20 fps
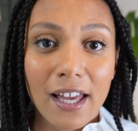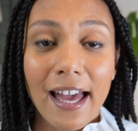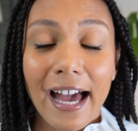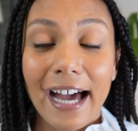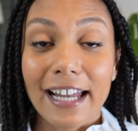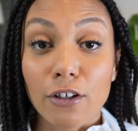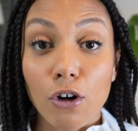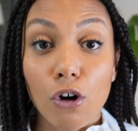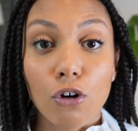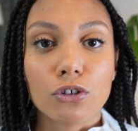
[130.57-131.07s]

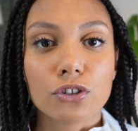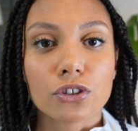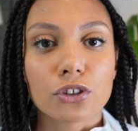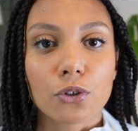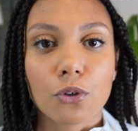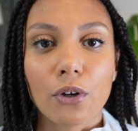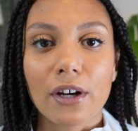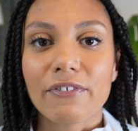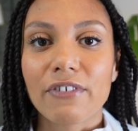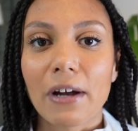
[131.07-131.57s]
And
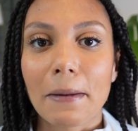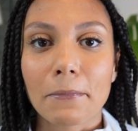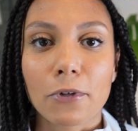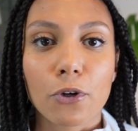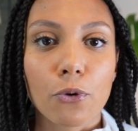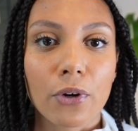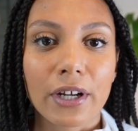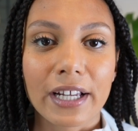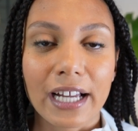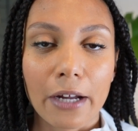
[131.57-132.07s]
also if I'm
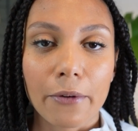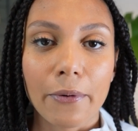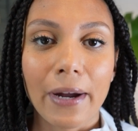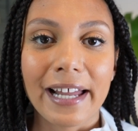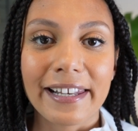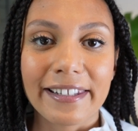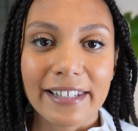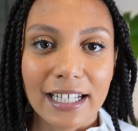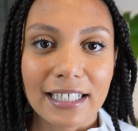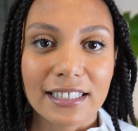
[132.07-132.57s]
going out
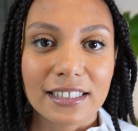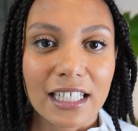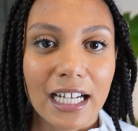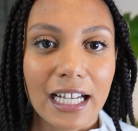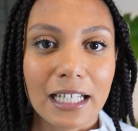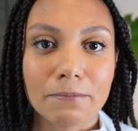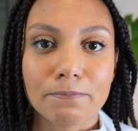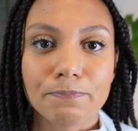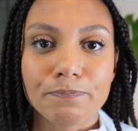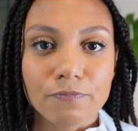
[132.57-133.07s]
at night
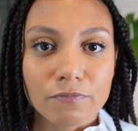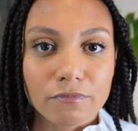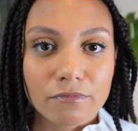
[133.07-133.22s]
time,